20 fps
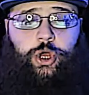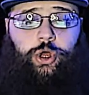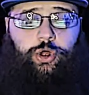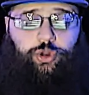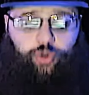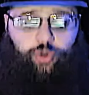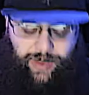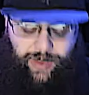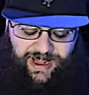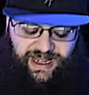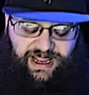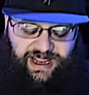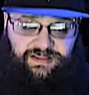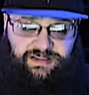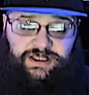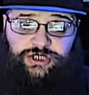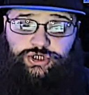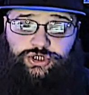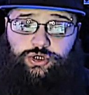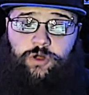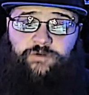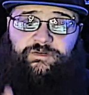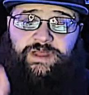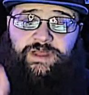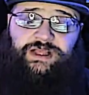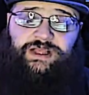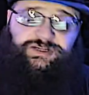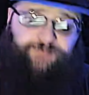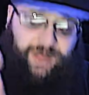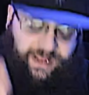The way to get this trophy
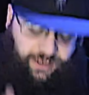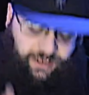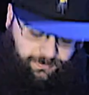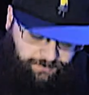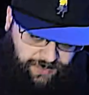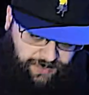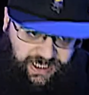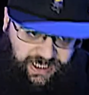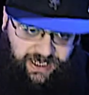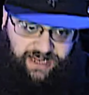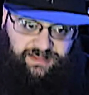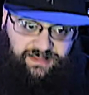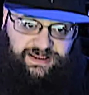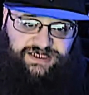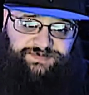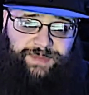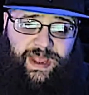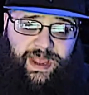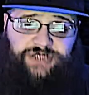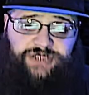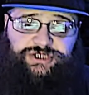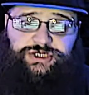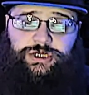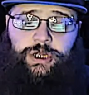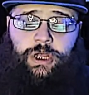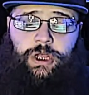is by completing this match.